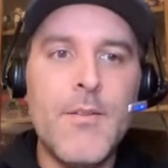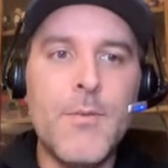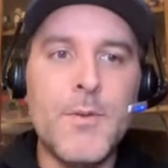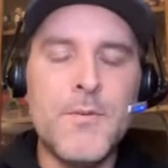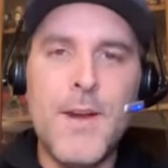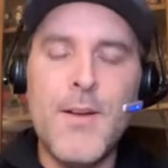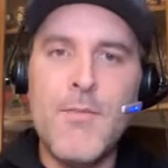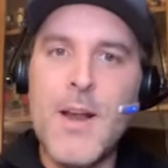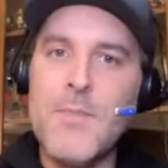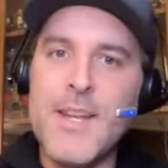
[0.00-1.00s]
was
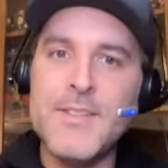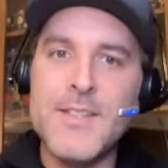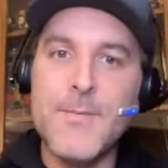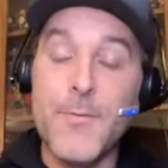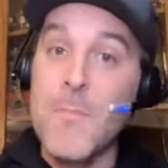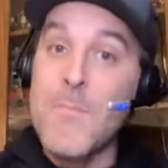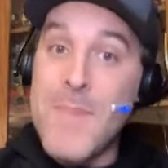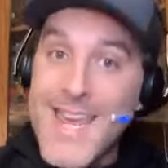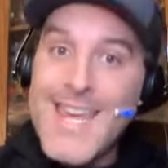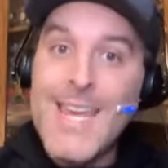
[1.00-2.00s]
very reminiscent for
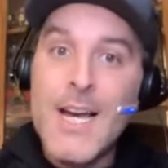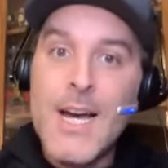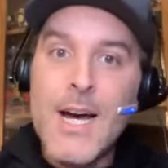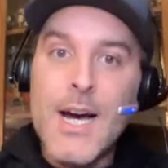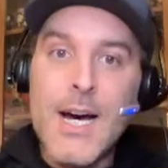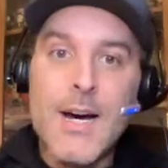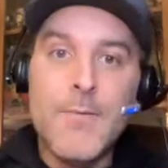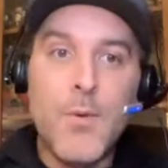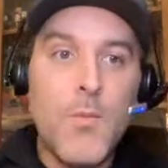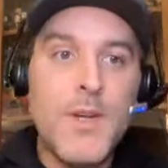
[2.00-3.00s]
me
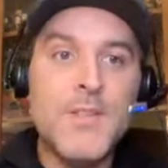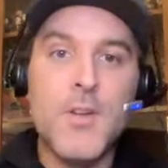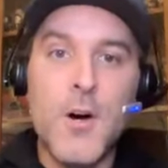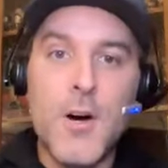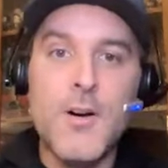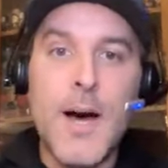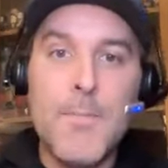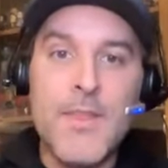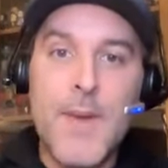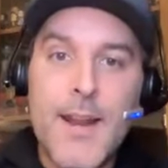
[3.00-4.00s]
of what we saw
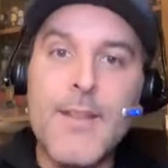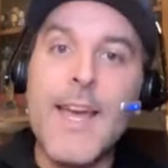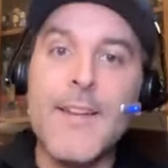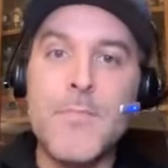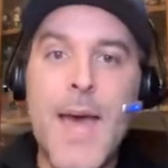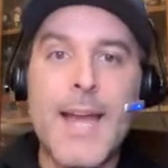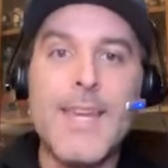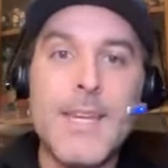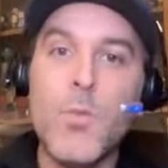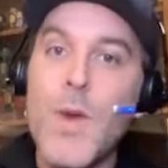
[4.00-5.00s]
up in the Meadowlands
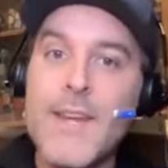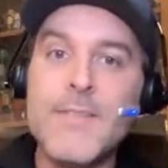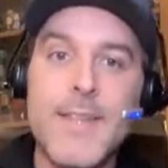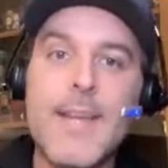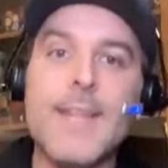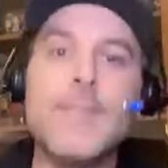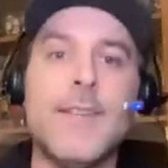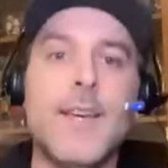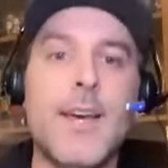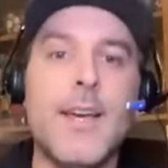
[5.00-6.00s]
back in week
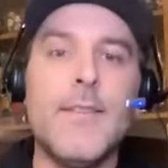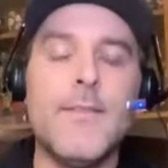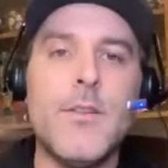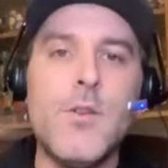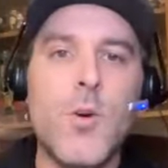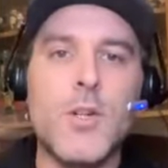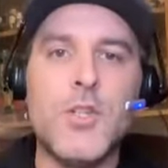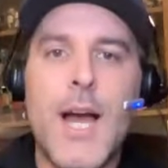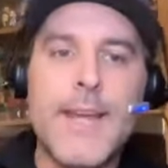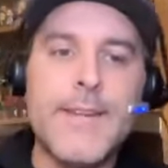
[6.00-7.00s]
six uh, against the New York
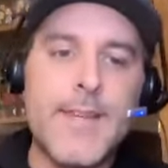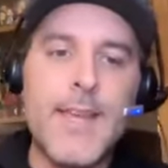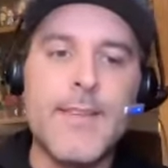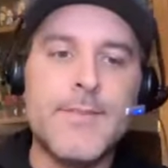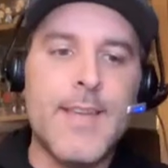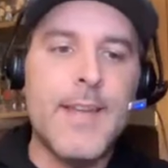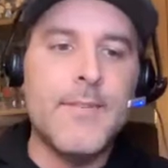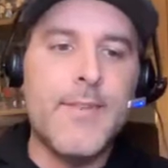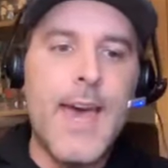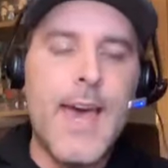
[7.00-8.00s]
Giants, in the
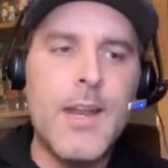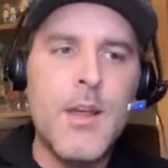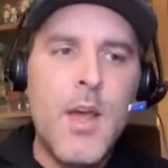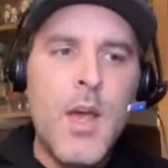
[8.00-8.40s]
sense that